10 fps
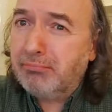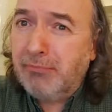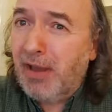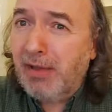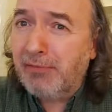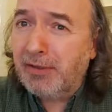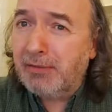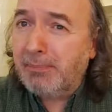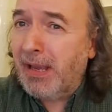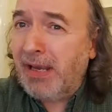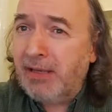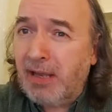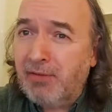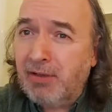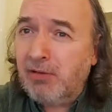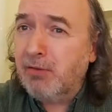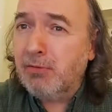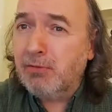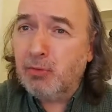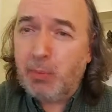may never
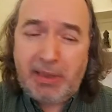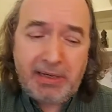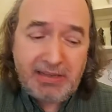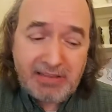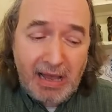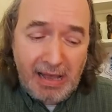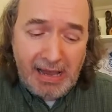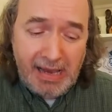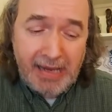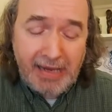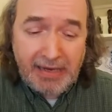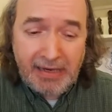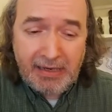hold within its eye